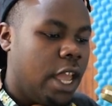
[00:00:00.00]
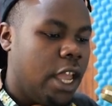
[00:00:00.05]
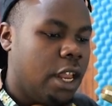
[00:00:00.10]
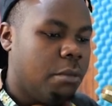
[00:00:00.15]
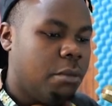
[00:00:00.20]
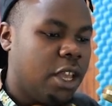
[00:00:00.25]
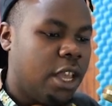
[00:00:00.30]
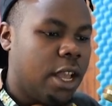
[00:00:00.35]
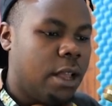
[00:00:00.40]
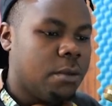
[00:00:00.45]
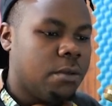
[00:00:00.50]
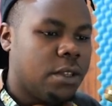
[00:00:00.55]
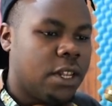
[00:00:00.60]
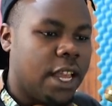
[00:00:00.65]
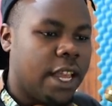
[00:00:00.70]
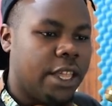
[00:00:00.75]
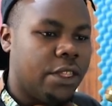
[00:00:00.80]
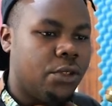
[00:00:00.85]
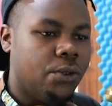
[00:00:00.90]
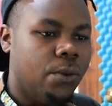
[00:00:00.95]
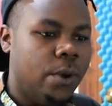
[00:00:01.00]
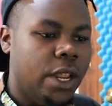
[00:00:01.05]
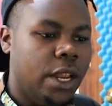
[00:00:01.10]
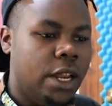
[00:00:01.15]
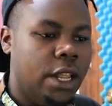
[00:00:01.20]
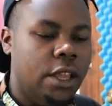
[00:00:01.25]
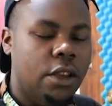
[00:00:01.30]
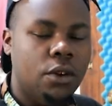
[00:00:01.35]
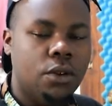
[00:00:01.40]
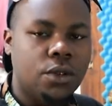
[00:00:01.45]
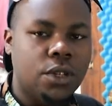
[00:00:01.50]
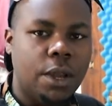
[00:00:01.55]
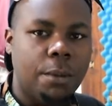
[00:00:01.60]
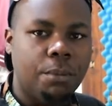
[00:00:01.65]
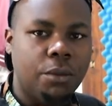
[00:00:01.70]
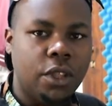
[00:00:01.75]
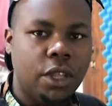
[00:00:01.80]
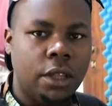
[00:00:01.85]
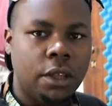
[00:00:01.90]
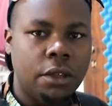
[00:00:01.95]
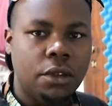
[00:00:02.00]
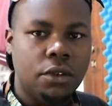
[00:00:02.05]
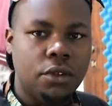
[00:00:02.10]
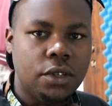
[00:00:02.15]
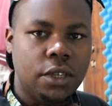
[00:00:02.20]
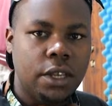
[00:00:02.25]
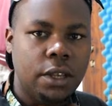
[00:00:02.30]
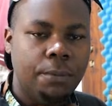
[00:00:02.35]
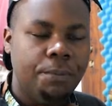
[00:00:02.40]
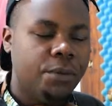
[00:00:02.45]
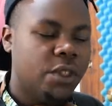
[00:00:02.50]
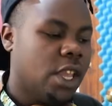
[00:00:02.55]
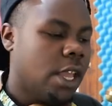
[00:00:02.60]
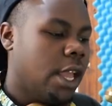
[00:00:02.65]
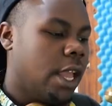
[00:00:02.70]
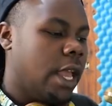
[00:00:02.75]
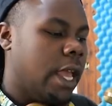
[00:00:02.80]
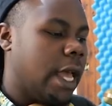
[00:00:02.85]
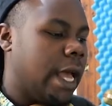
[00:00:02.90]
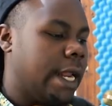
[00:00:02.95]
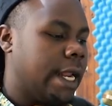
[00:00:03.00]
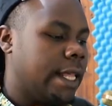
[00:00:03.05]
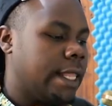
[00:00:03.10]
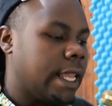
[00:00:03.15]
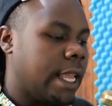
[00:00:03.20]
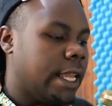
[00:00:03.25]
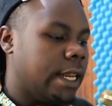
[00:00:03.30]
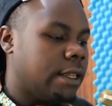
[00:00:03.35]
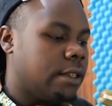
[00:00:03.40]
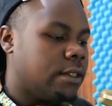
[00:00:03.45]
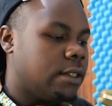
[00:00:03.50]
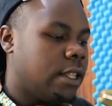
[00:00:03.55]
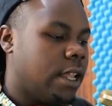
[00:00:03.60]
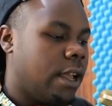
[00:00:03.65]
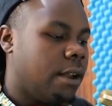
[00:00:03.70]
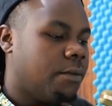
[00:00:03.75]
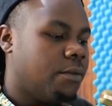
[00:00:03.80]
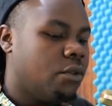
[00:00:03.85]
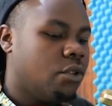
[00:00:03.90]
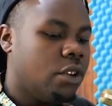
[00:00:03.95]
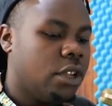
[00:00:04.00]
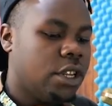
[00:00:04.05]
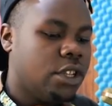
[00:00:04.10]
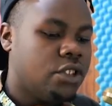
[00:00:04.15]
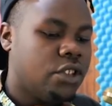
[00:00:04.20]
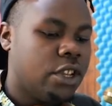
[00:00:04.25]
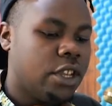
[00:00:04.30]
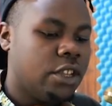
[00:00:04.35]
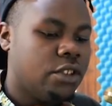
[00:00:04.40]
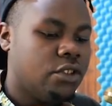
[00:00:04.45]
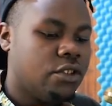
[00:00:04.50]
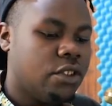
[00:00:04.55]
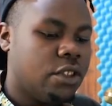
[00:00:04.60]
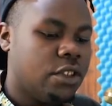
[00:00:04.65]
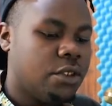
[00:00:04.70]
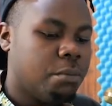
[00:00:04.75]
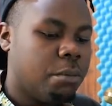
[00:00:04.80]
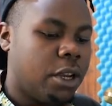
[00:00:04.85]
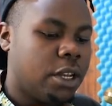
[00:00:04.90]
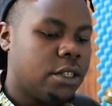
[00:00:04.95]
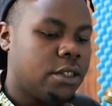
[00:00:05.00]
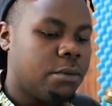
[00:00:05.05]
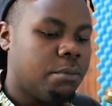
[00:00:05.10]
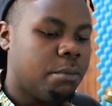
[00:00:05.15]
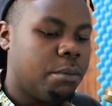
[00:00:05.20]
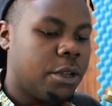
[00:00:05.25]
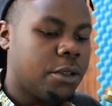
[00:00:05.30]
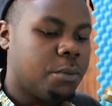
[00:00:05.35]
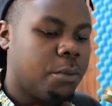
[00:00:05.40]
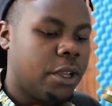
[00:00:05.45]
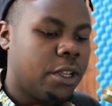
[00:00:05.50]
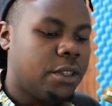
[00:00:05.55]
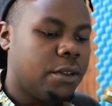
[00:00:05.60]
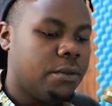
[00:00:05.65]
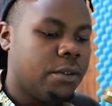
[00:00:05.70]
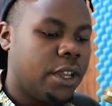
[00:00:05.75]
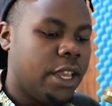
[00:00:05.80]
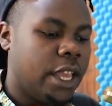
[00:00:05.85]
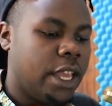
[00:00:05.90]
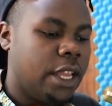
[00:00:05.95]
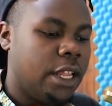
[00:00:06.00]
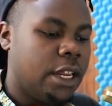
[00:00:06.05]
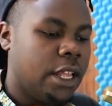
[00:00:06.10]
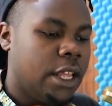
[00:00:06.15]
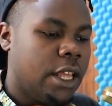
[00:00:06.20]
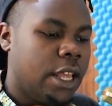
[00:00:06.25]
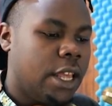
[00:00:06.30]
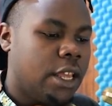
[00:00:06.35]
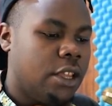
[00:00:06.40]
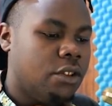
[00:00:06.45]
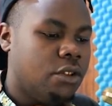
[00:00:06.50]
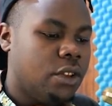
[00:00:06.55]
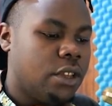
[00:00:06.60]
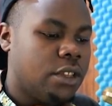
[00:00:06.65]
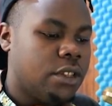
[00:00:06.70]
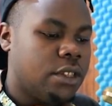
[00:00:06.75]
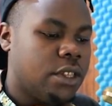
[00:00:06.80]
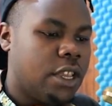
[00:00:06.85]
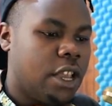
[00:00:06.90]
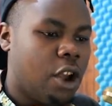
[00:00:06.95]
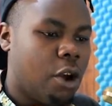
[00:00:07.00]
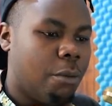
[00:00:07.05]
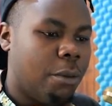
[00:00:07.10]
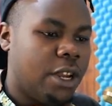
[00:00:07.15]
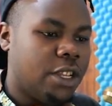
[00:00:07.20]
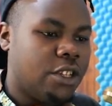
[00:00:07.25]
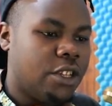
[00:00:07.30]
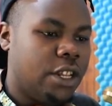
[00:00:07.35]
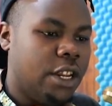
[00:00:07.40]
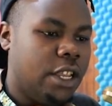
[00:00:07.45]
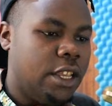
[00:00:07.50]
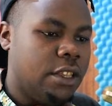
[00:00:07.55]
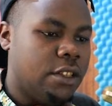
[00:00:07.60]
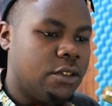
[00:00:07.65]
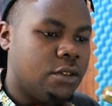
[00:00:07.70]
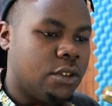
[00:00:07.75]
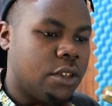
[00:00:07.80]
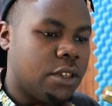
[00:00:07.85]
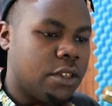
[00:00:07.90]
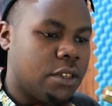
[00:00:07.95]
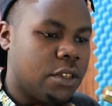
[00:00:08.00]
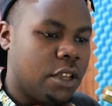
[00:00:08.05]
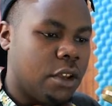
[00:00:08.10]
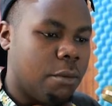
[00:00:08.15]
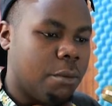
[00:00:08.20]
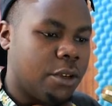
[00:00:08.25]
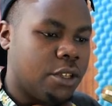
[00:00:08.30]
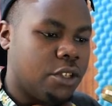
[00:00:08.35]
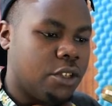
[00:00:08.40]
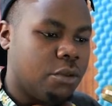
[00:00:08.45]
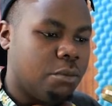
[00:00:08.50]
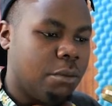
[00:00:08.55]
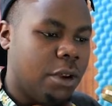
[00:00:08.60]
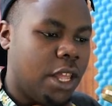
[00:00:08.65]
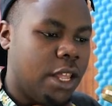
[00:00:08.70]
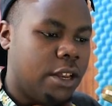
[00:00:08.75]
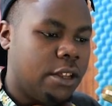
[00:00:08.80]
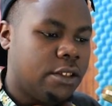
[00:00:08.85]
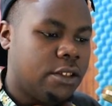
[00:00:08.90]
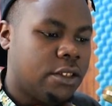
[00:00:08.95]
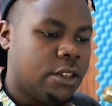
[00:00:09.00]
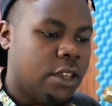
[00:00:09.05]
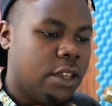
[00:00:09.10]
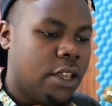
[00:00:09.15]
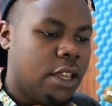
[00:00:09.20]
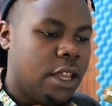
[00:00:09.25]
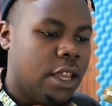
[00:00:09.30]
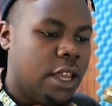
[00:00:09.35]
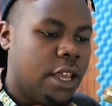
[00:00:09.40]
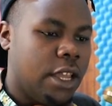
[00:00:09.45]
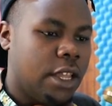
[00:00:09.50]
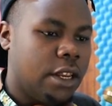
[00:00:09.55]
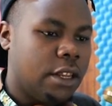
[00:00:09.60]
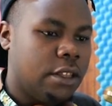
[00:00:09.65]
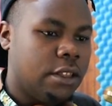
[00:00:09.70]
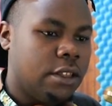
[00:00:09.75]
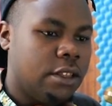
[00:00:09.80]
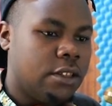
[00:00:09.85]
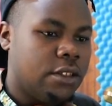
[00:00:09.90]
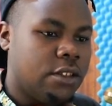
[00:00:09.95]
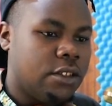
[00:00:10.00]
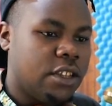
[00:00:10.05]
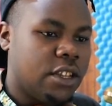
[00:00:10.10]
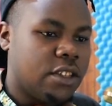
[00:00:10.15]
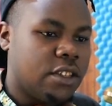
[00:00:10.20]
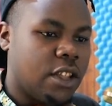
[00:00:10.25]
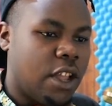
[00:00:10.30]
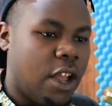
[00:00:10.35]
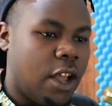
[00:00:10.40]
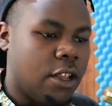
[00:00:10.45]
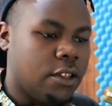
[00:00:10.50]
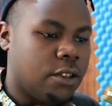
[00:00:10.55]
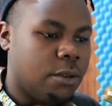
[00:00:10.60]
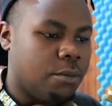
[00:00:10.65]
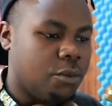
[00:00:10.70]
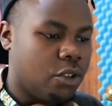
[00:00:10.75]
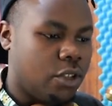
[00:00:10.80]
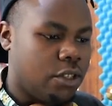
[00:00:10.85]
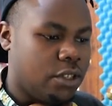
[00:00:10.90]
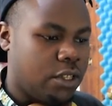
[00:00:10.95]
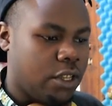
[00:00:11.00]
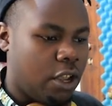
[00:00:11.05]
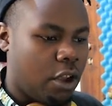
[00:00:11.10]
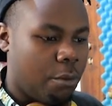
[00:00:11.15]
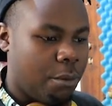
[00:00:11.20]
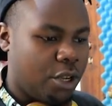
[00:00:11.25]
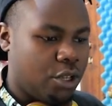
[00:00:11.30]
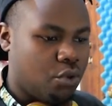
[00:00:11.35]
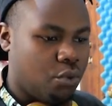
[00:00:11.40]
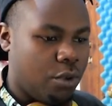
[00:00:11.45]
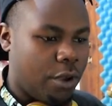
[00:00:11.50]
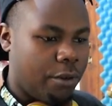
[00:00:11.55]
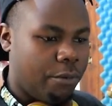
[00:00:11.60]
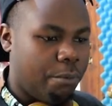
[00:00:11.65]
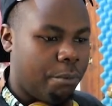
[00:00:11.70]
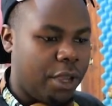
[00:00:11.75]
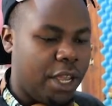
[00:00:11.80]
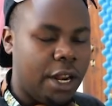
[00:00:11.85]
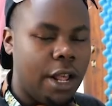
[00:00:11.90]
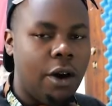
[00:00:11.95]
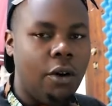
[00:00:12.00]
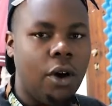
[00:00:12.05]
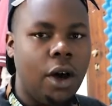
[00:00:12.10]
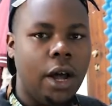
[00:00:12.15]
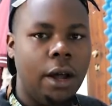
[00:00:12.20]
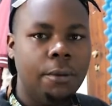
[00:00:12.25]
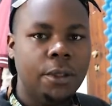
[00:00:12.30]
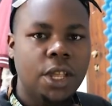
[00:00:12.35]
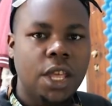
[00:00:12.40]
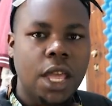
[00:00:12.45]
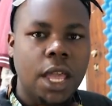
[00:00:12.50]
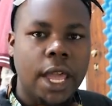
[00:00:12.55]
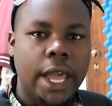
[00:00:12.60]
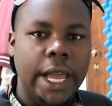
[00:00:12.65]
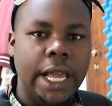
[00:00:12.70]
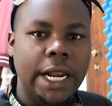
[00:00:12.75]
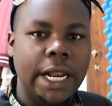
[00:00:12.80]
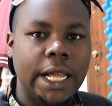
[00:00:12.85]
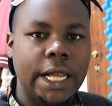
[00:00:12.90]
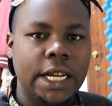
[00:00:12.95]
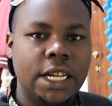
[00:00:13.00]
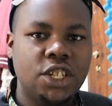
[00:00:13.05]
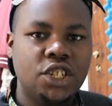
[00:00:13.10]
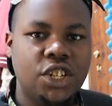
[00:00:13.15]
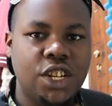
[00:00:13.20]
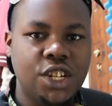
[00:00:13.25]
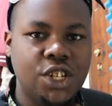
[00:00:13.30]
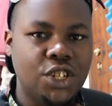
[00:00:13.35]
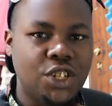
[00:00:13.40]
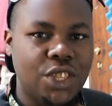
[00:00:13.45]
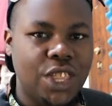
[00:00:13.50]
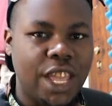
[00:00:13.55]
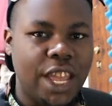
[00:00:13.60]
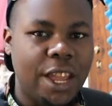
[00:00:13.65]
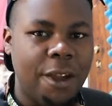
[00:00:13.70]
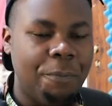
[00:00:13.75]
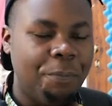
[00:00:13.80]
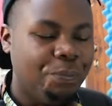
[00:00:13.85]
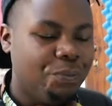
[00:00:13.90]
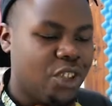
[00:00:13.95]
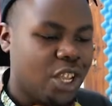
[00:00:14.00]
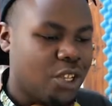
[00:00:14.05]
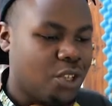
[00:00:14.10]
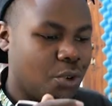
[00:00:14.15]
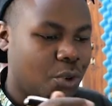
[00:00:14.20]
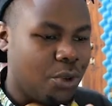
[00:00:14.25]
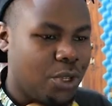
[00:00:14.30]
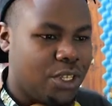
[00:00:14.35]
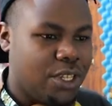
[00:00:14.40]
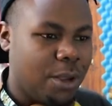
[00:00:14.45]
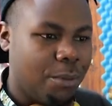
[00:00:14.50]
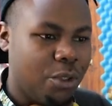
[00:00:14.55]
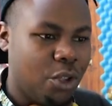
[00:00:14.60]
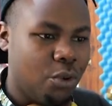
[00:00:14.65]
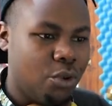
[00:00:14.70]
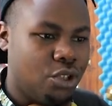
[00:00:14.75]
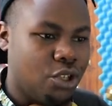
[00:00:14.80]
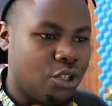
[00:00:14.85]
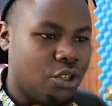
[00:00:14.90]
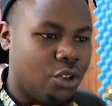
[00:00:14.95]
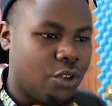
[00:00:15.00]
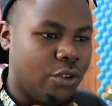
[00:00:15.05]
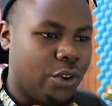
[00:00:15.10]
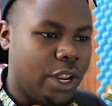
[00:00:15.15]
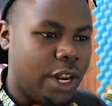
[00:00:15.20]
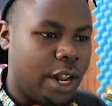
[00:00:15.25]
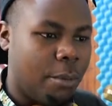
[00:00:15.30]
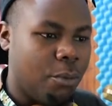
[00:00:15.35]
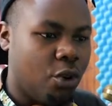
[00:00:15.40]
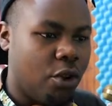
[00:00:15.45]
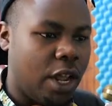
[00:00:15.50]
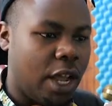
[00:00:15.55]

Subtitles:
and becomes like a 3D or something. You see, another kind of stuff, you're gonna change this perspective again. You can see how much it is. You can see how much it blends, and it's just awesome. You can see how much we have made our kind of change there. So it's something which is so great. I'm